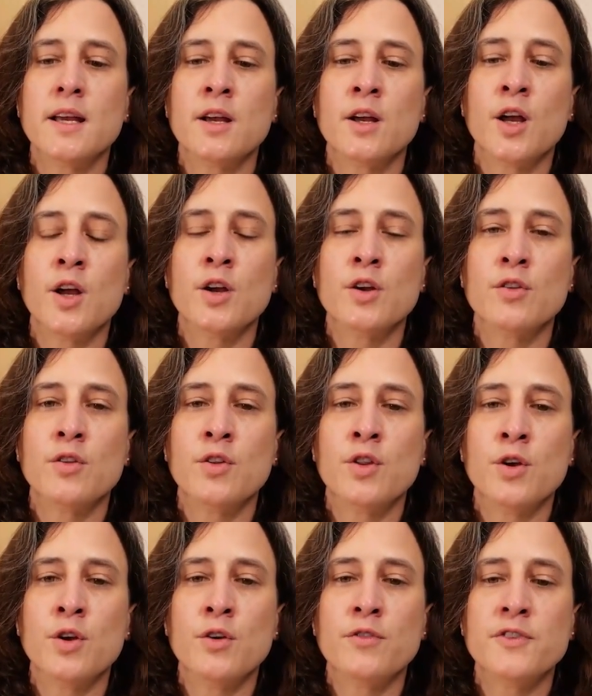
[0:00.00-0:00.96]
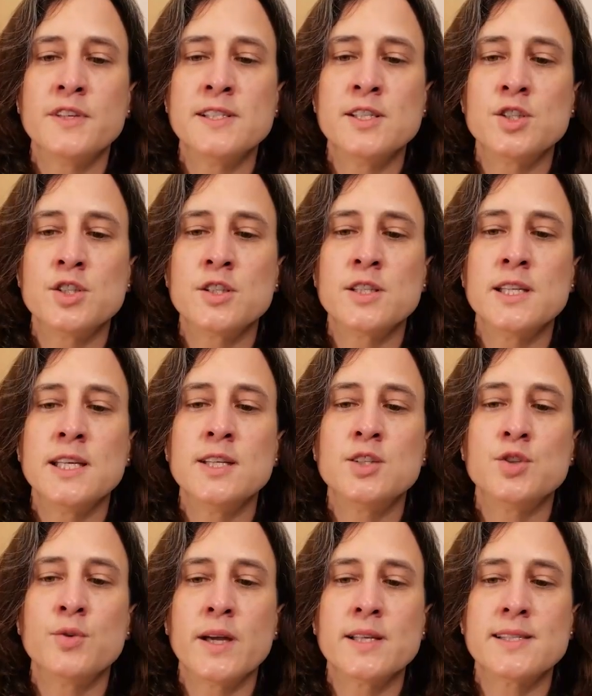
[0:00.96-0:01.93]
The physician
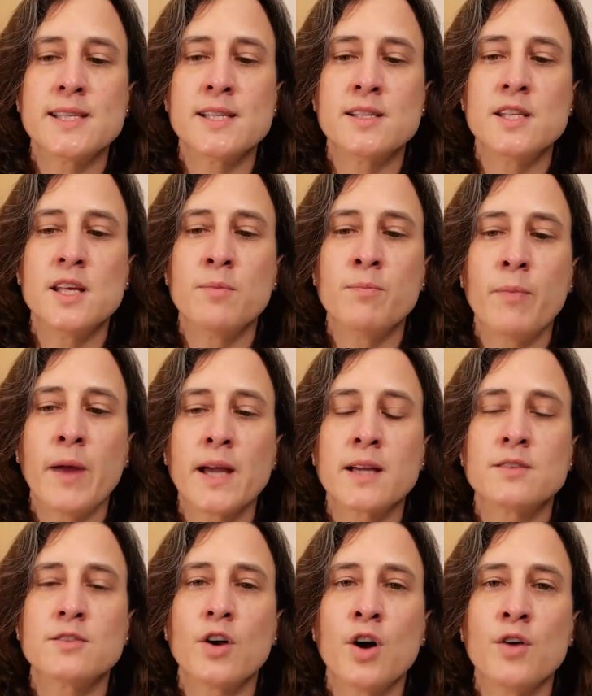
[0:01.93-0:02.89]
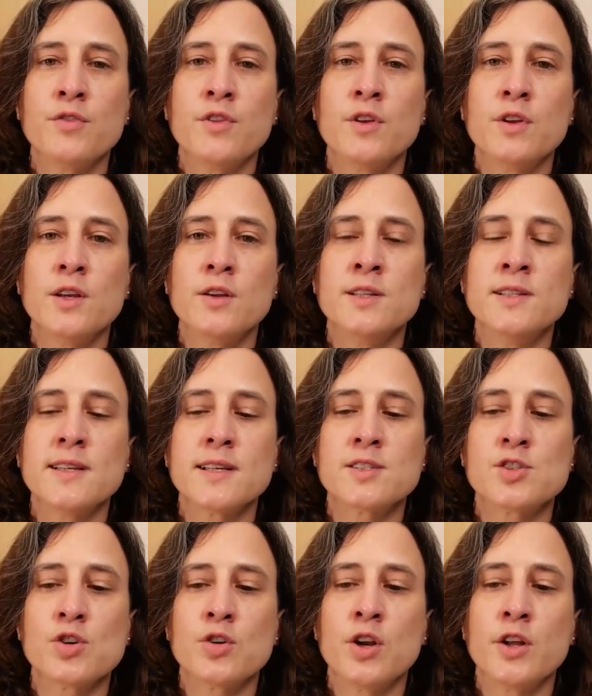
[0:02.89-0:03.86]
needs to assess the impact of the
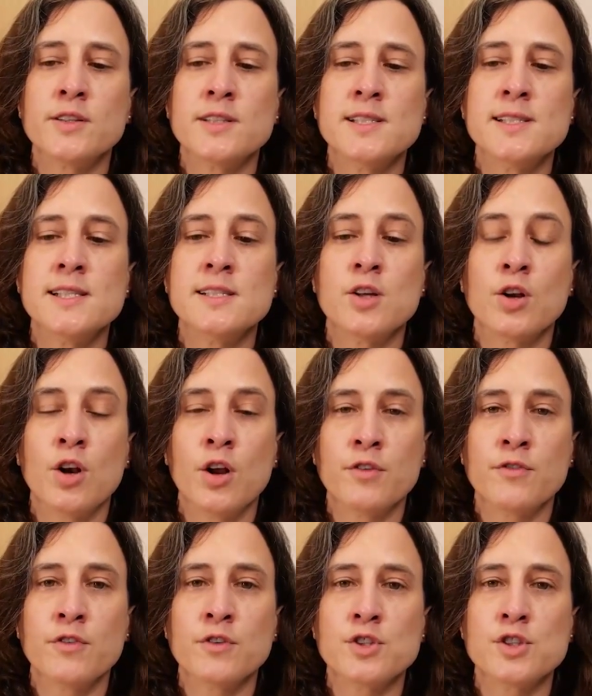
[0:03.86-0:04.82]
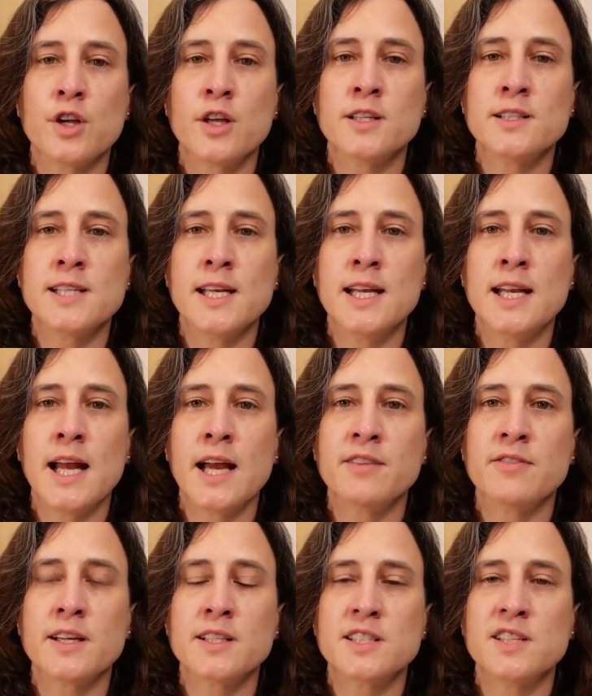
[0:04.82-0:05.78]
interstitial lung disease on lung function, daily
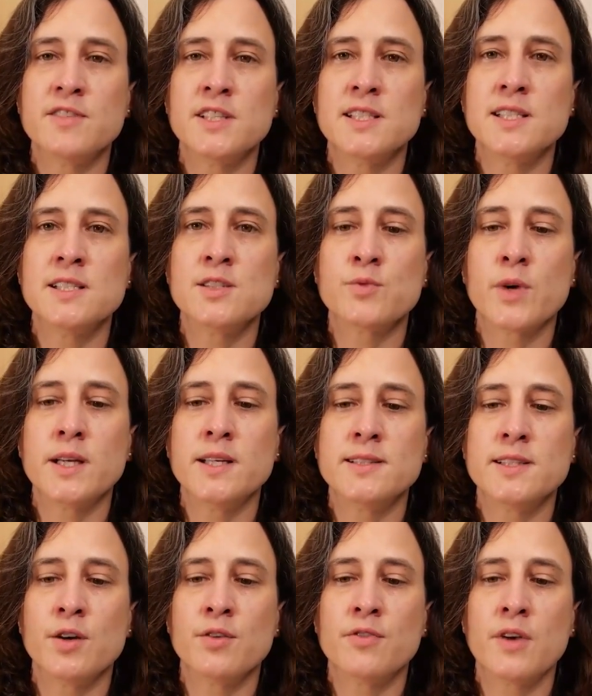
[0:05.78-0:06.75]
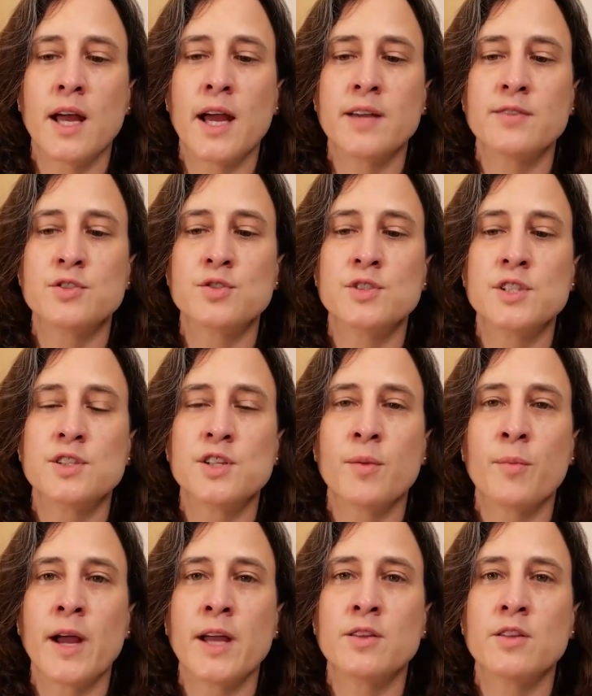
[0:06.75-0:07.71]
life activities, quality of life, to
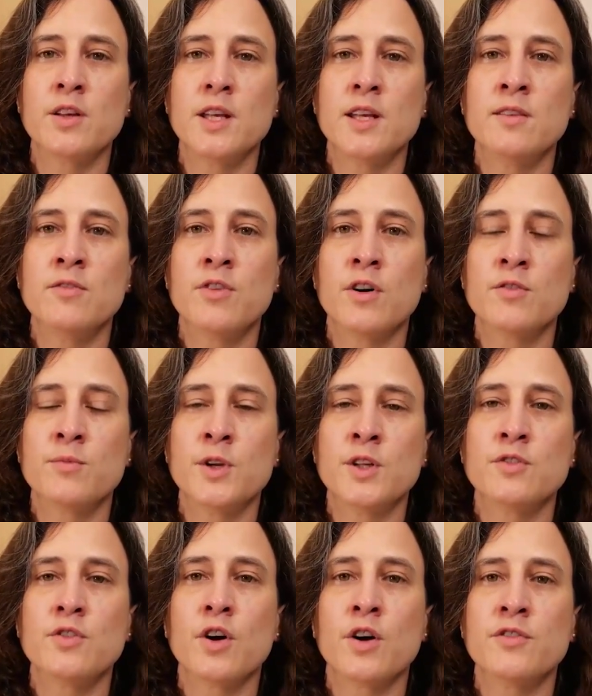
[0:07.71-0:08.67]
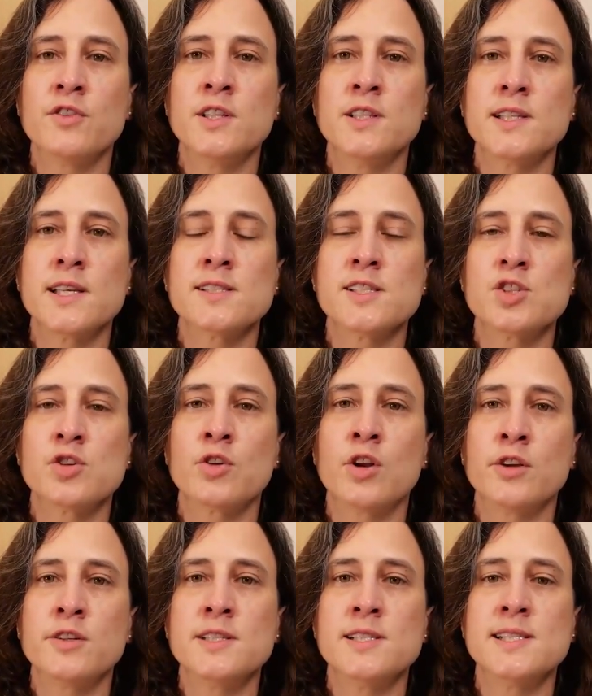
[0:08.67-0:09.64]
determine the involvement of the
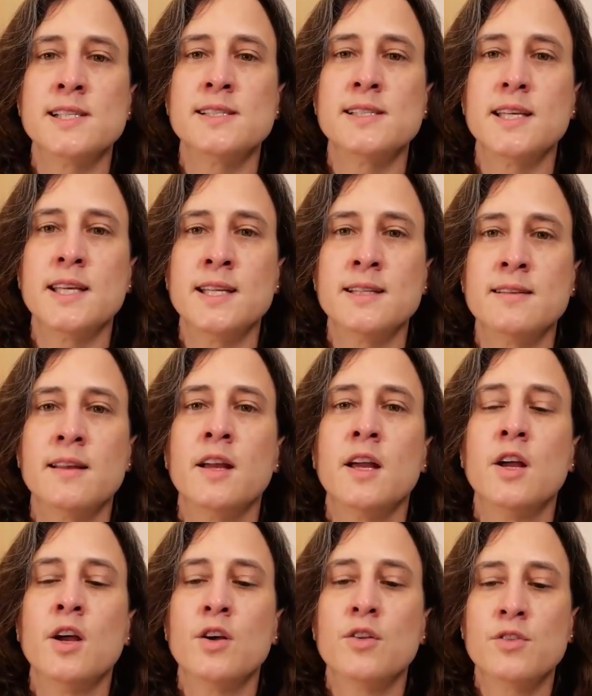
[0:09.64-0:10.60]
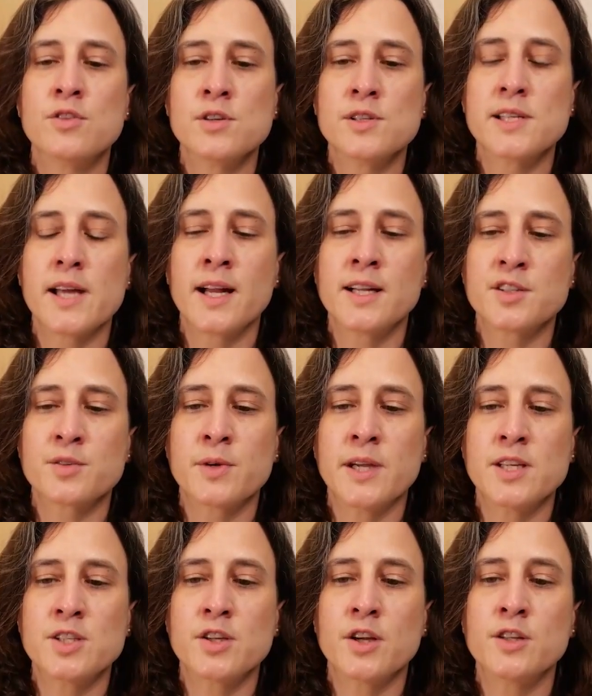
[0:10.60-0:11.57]
interstitial lung disease in those
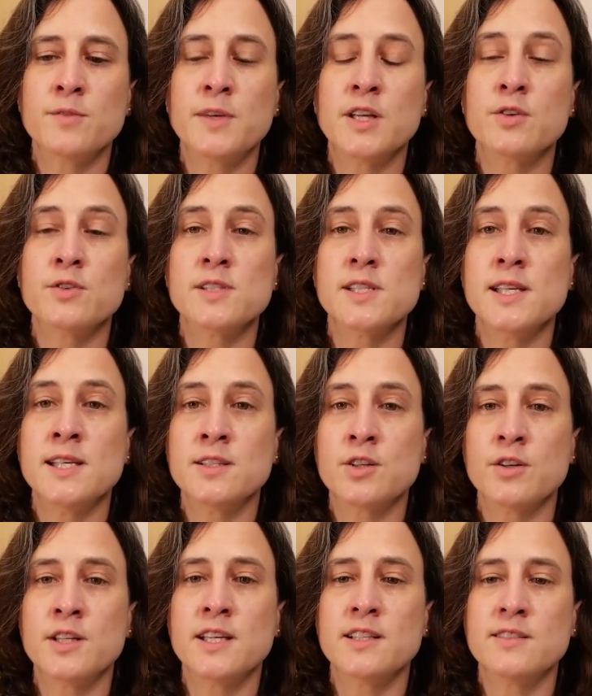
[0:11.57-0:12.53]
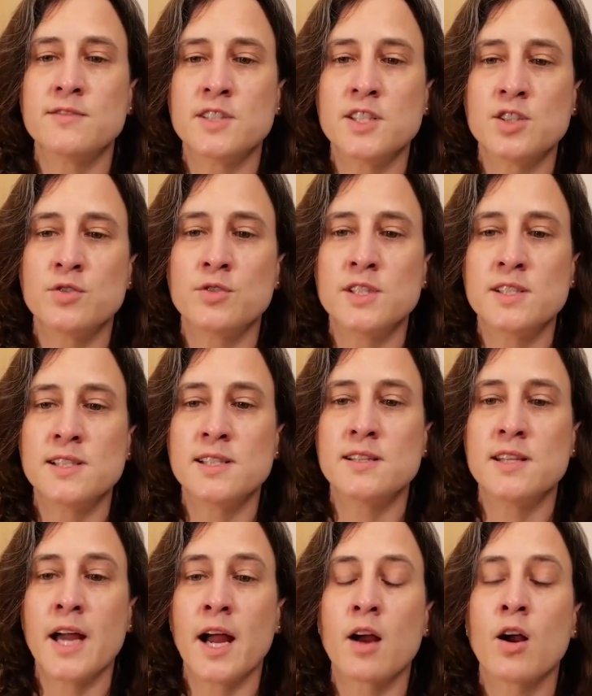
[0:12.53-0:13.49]
alterations, because in connective tissue
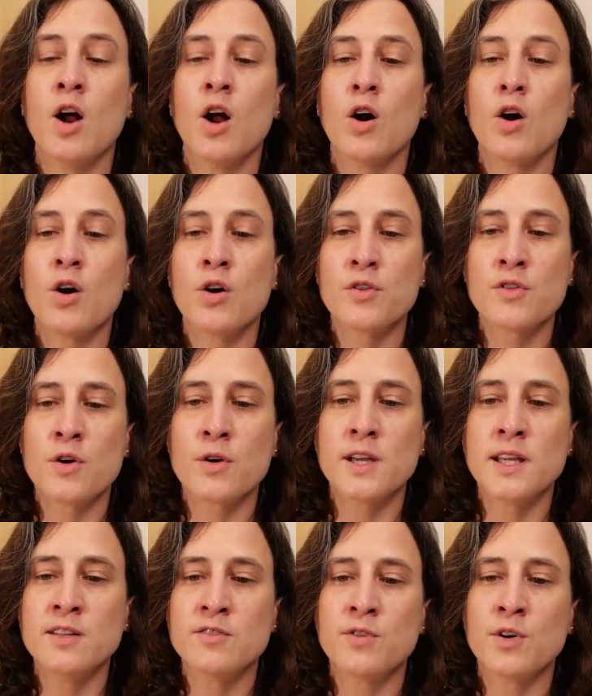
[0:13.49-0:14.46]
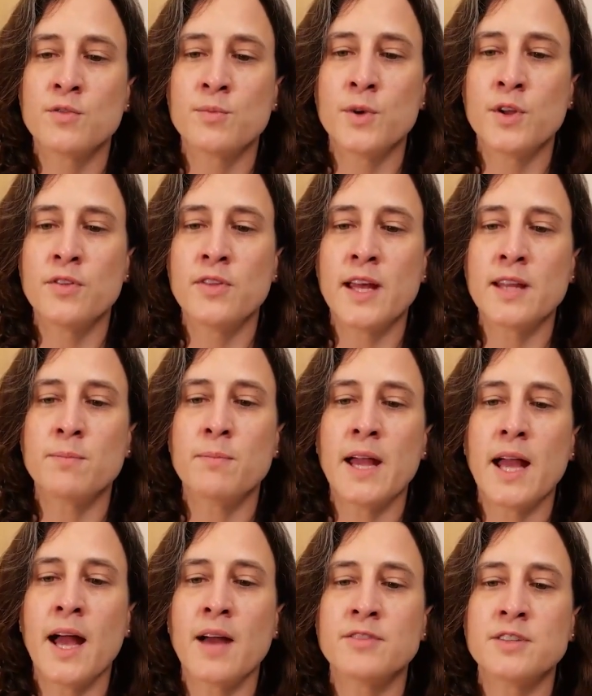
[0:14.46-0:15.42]
disease there are other involvement that
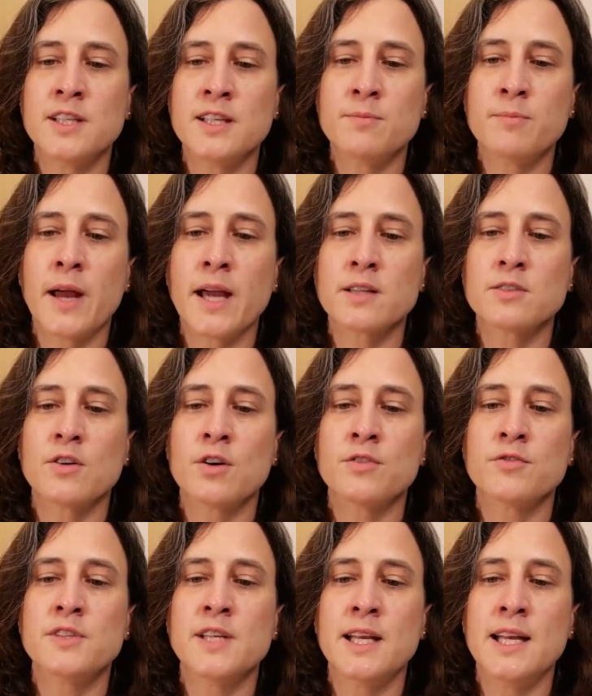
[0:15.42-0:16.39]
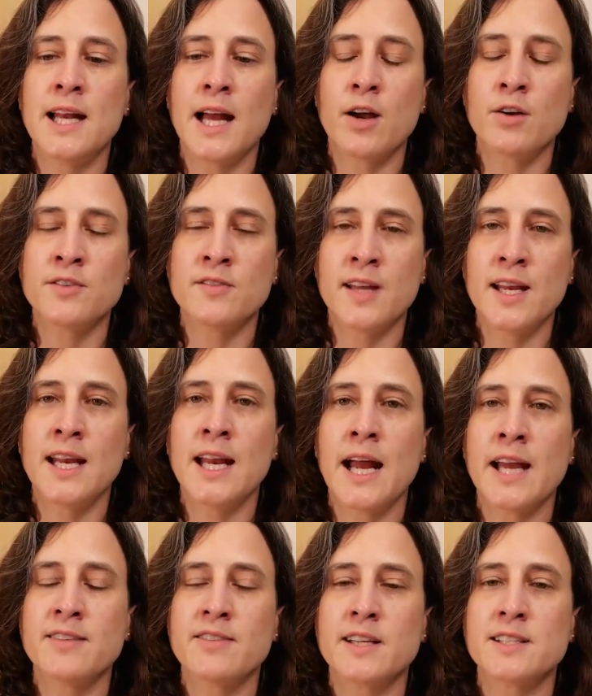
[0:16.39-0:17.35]
may have an impact of on daily
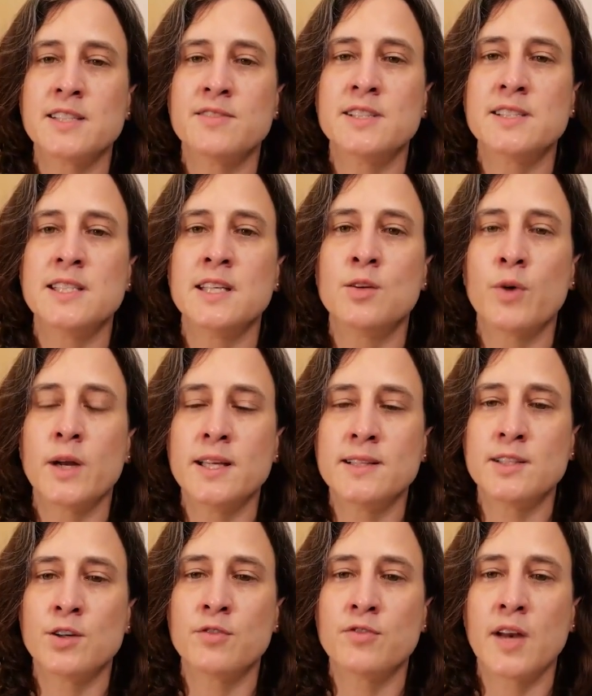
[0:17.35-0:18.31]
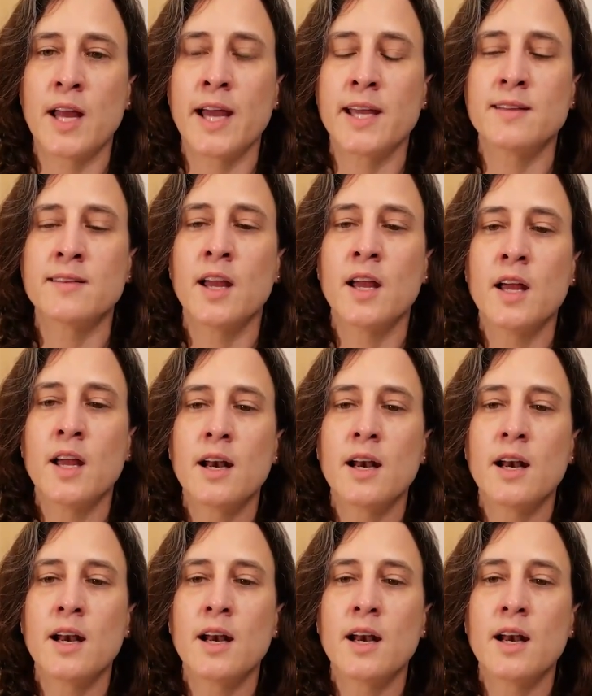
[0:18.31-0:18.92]
life activity, quality of life,